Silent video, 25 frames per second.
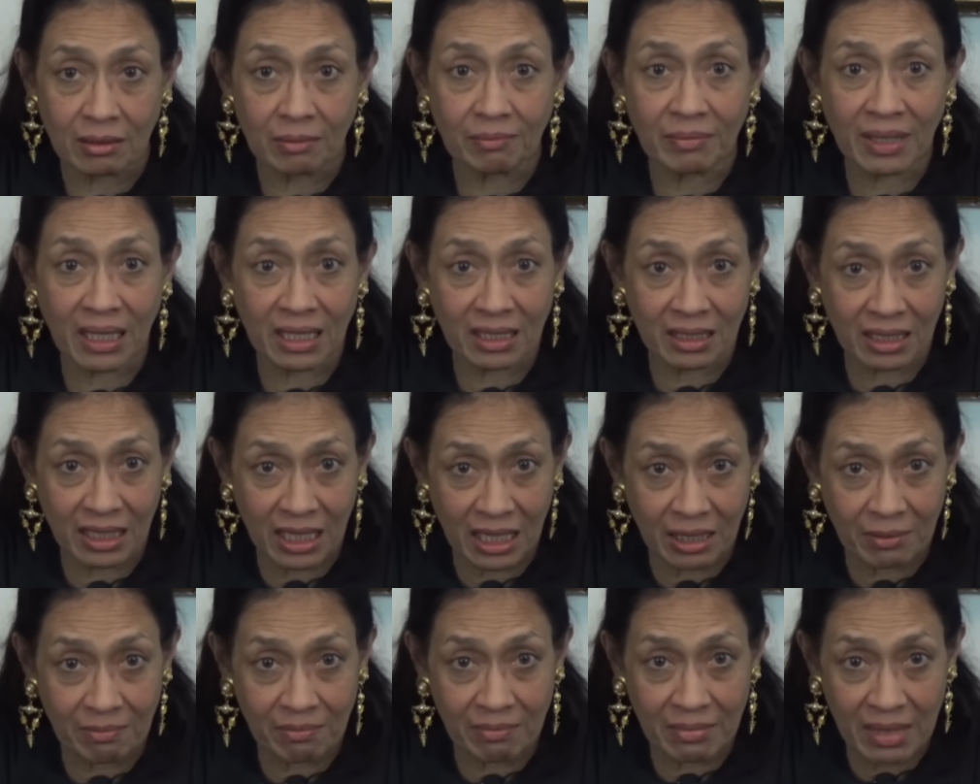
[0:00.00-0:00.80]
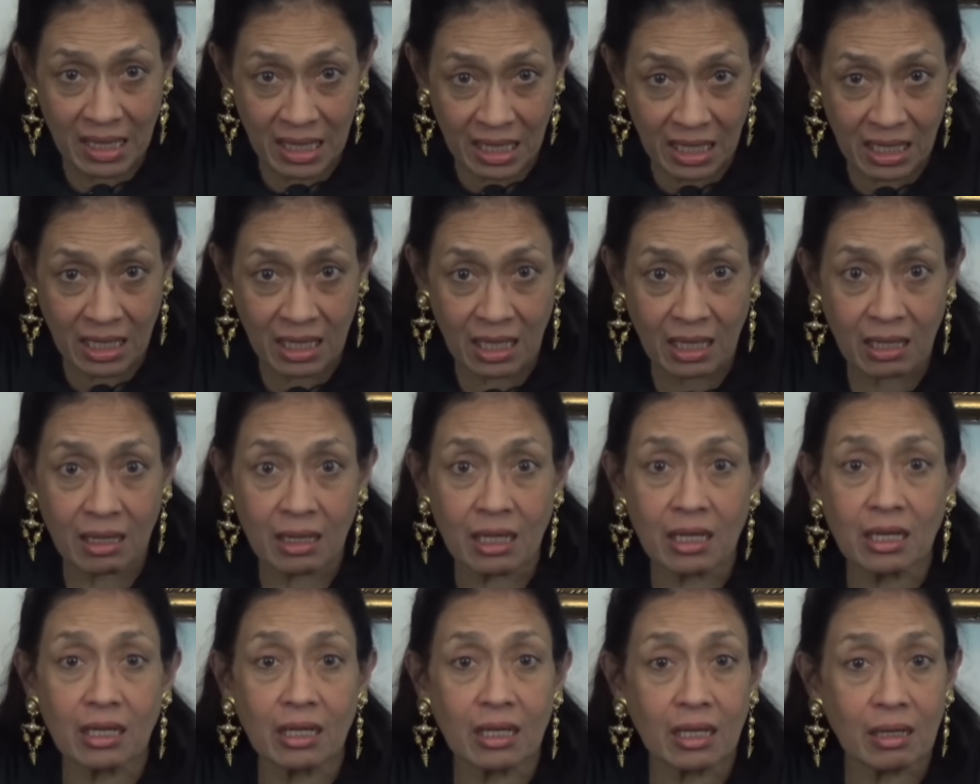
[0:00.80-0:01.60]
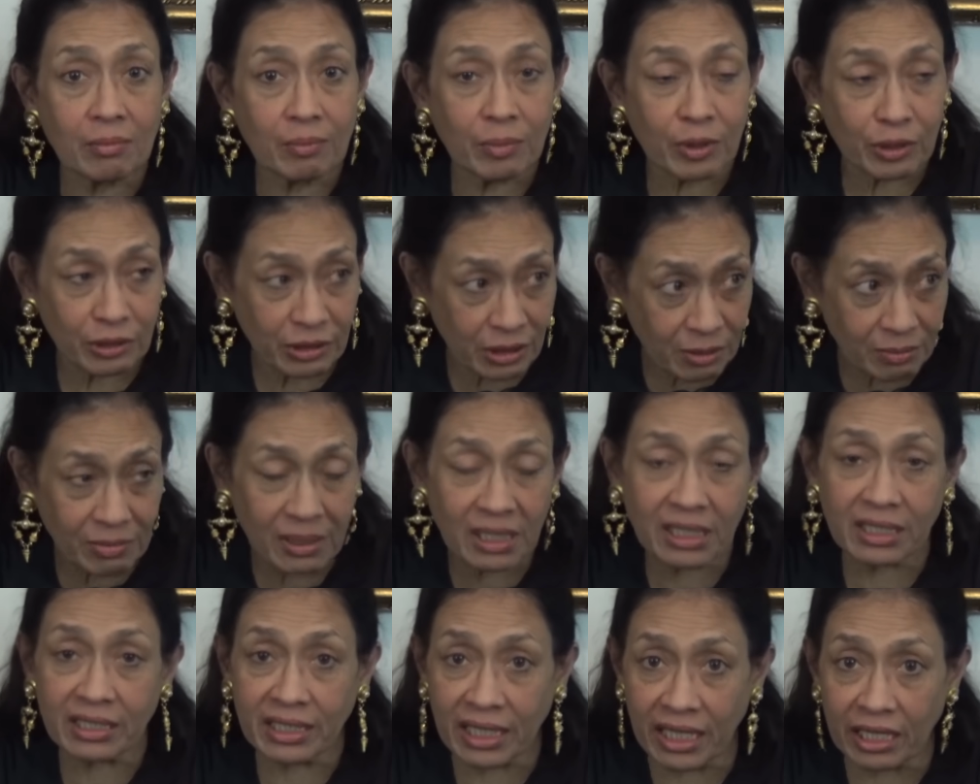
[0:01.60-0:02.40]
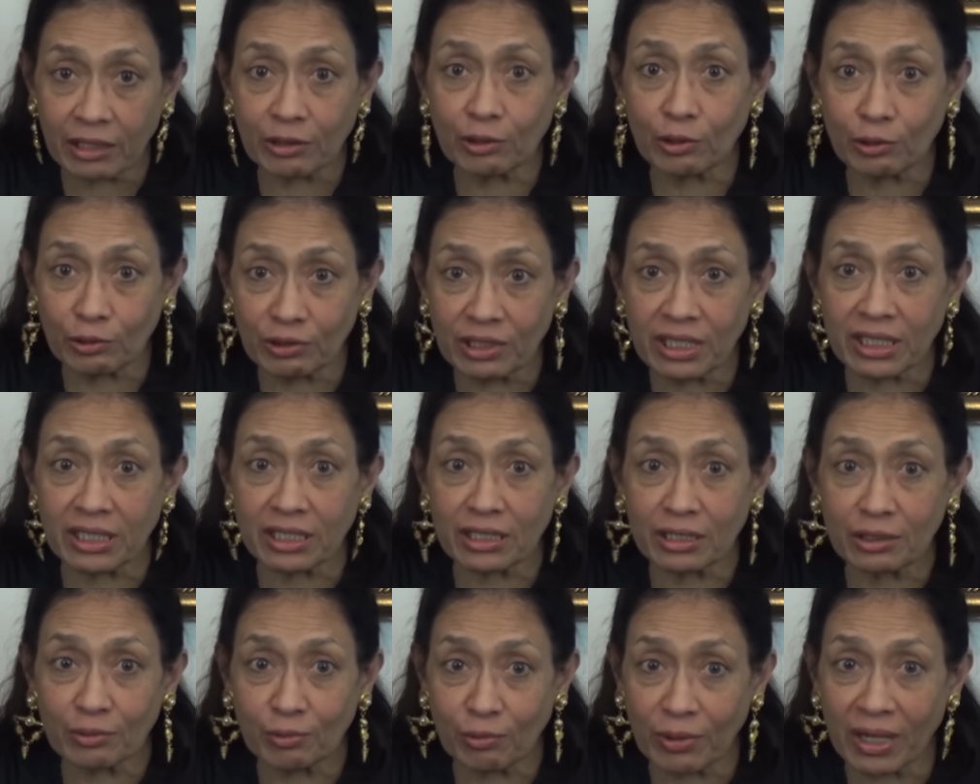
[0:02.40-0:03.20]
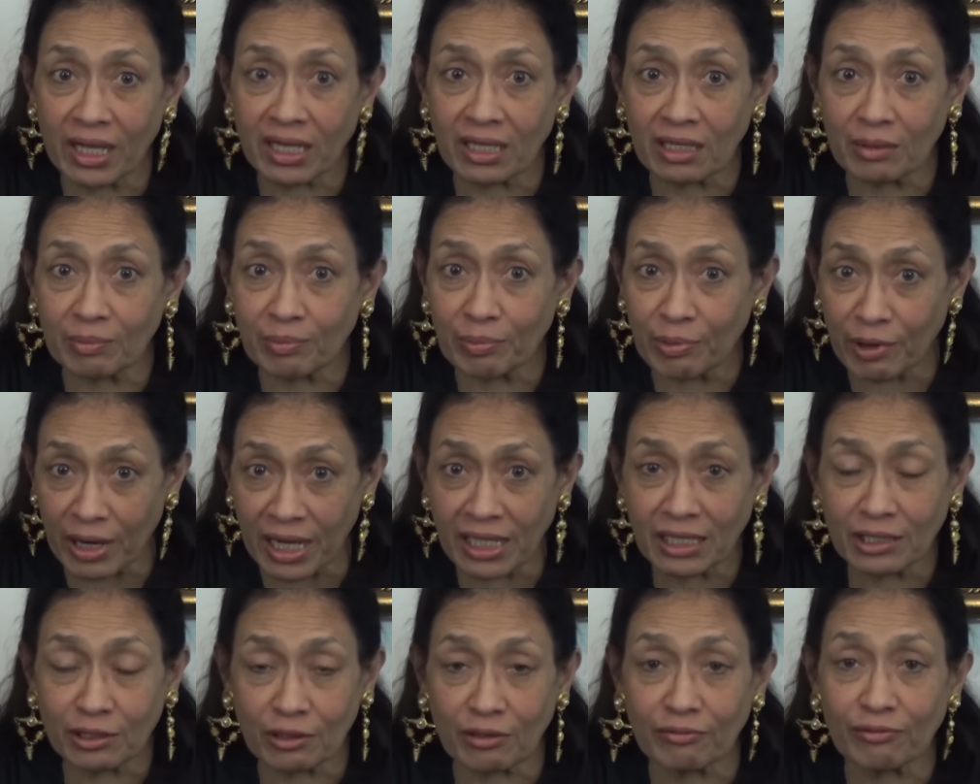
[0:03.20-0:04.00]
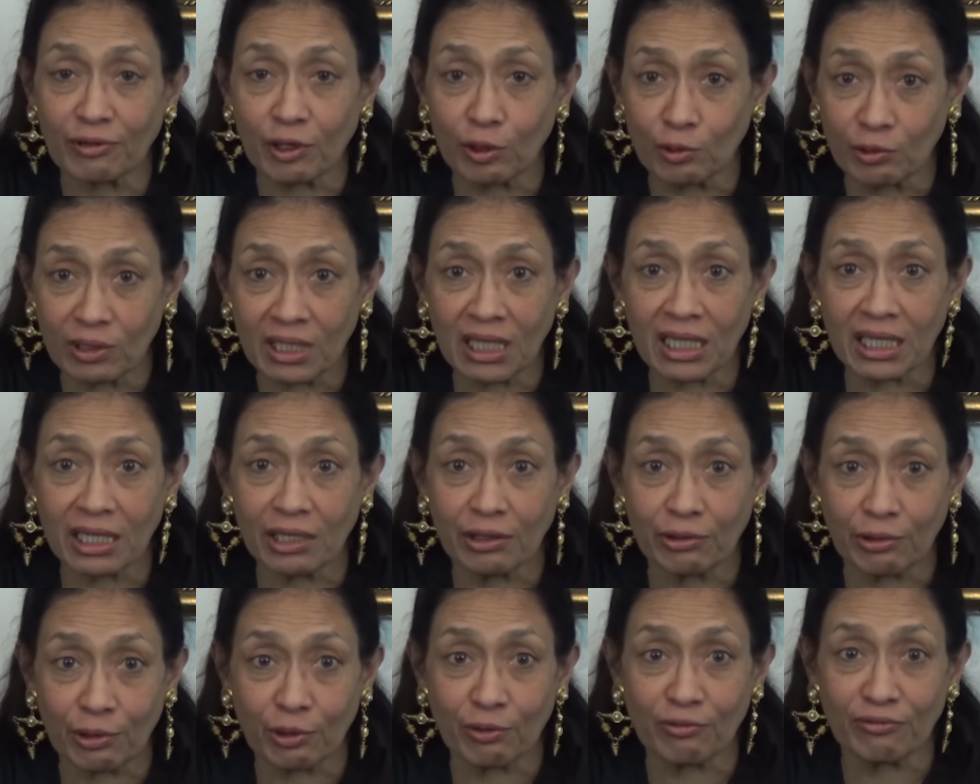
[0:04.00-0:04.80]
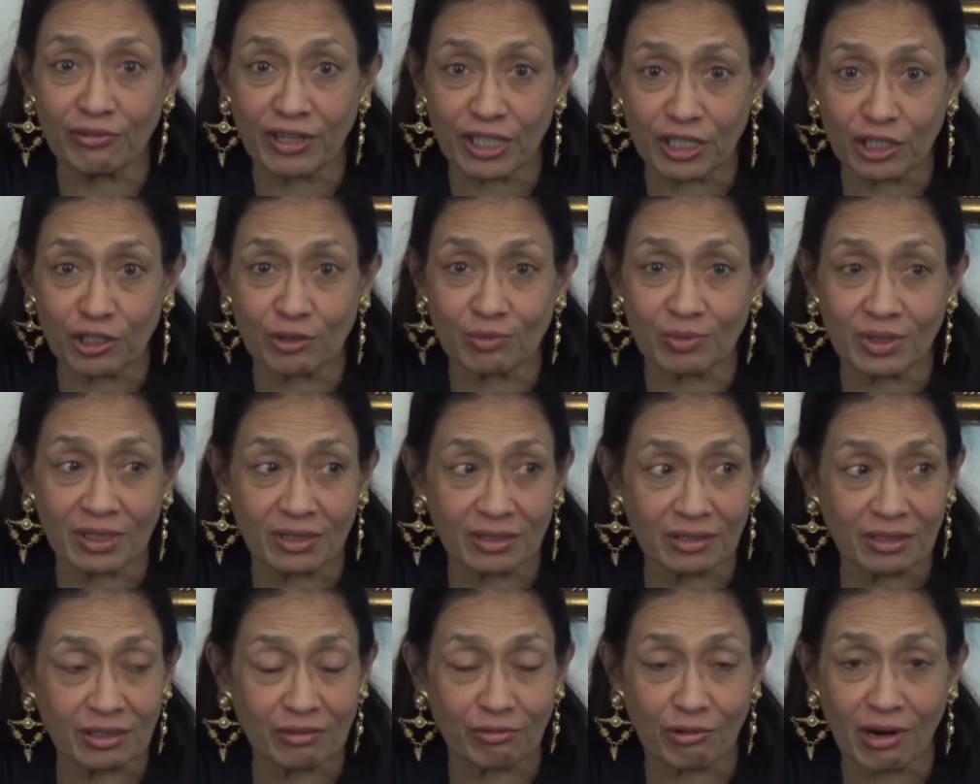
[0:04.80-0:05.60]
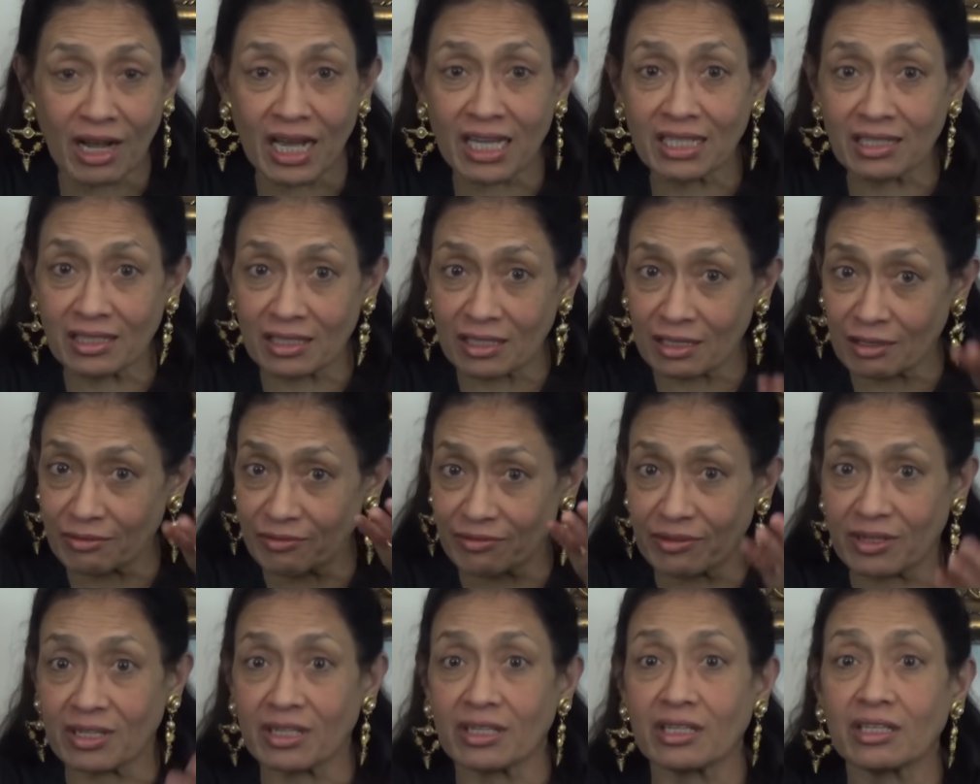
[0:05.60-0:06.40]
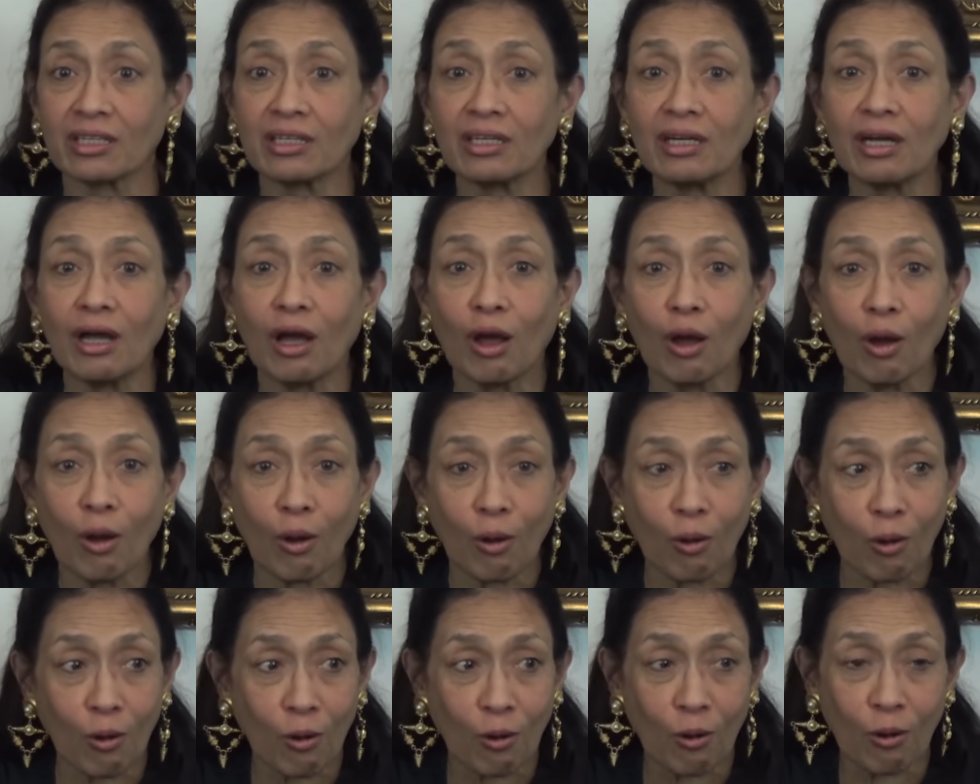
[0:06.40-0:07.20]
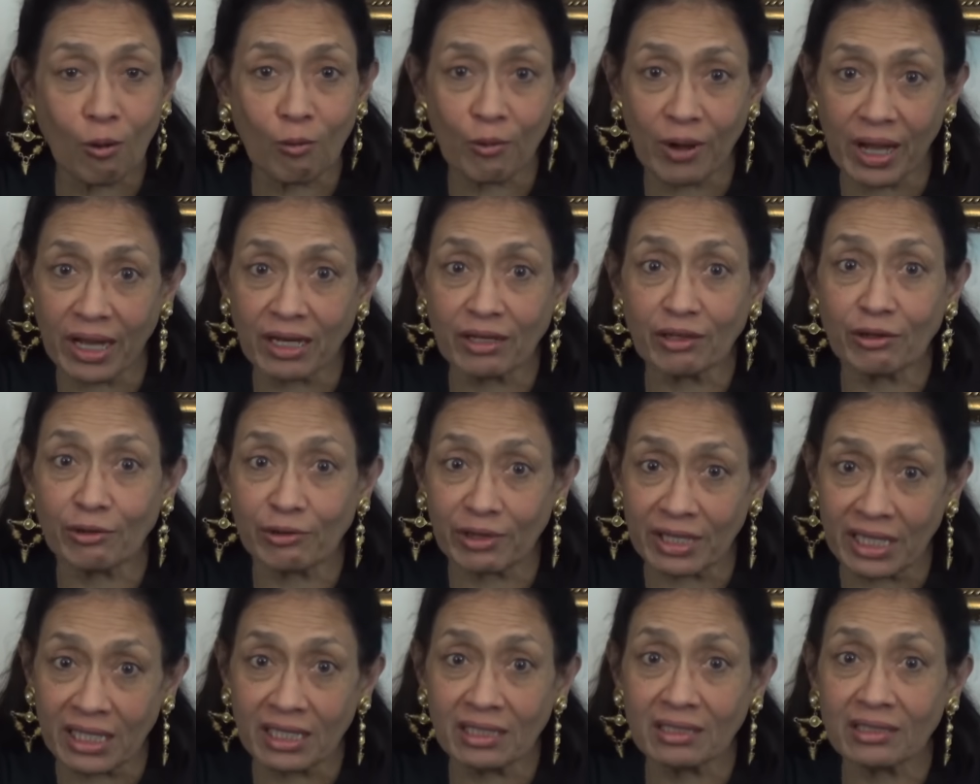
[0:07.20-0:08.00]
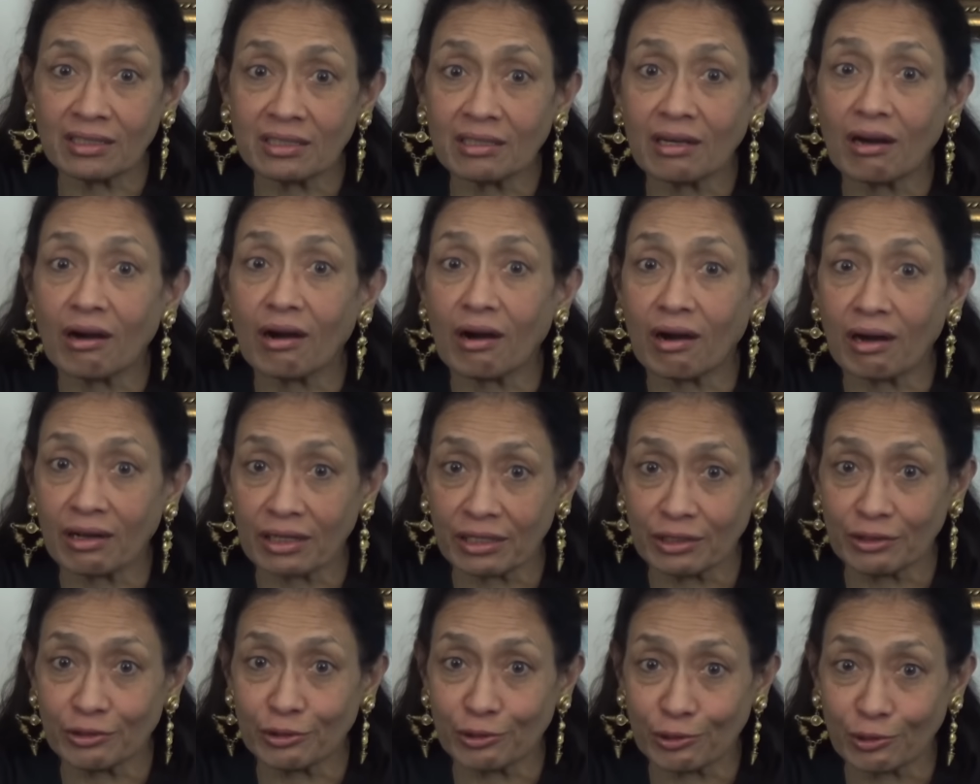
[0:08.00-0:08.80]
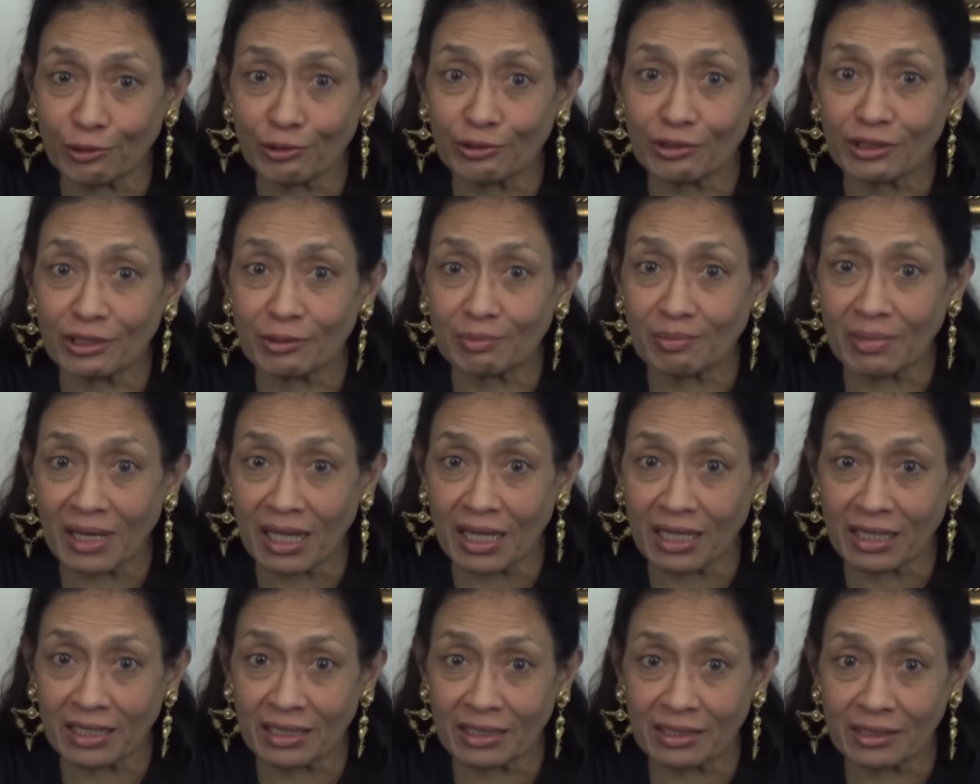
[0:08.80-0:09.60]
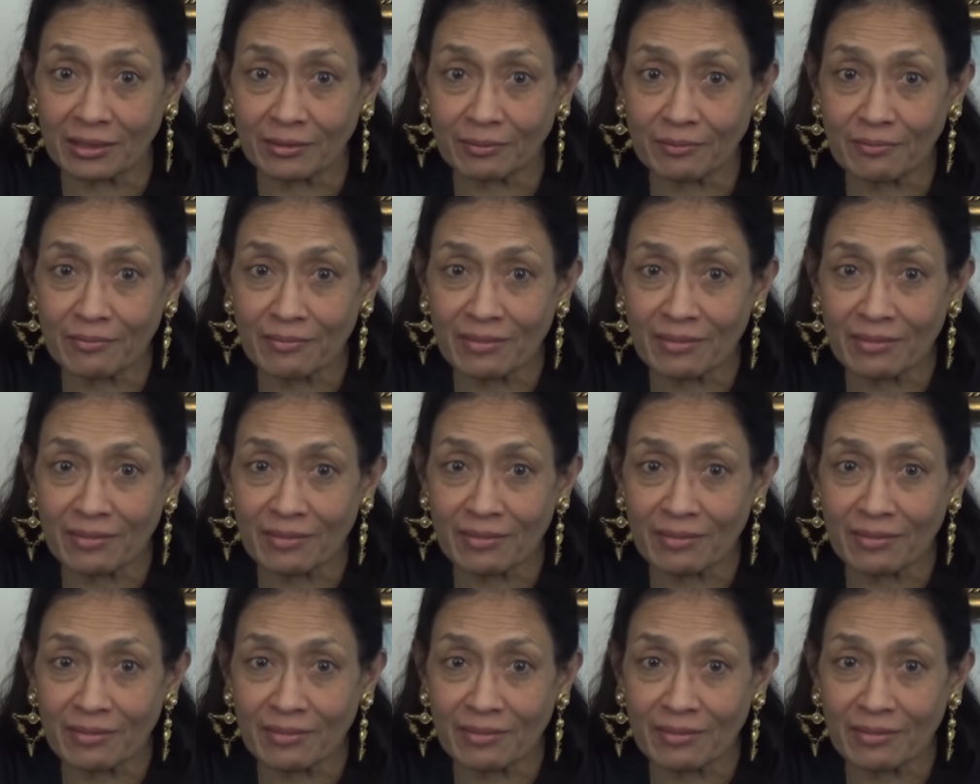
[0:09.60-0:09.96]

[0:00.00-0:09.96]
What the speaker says: but they may possibly take notice when the price of locally grown vegetables rises further or when greens are in short supplies.